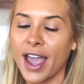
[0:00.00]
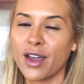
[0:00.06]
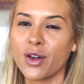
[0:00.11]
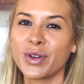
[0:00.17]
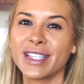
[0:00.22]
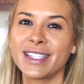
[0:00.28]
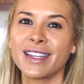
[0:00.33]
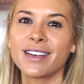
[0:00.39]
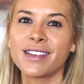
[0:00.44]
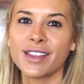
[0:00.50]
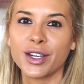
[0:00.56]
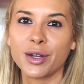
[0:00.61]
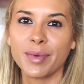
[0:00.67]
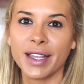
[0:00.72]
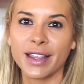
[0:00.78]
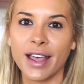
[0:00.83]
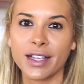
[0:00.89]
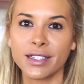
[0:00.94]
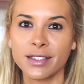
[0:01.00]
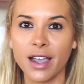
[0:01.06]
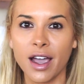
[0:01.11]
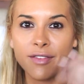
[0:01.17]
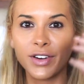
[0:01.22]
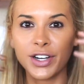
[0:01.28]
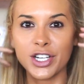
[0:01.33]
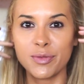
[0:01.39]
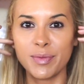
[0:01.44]
I always need a little bit less
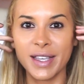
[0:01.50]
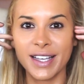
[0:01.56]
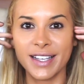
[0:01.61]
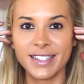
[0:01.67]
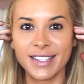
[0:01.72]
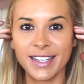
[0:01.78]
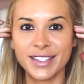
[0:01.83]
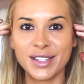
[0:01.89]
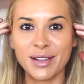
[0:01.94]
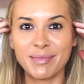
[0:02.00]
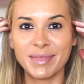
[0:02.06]
coverage because it's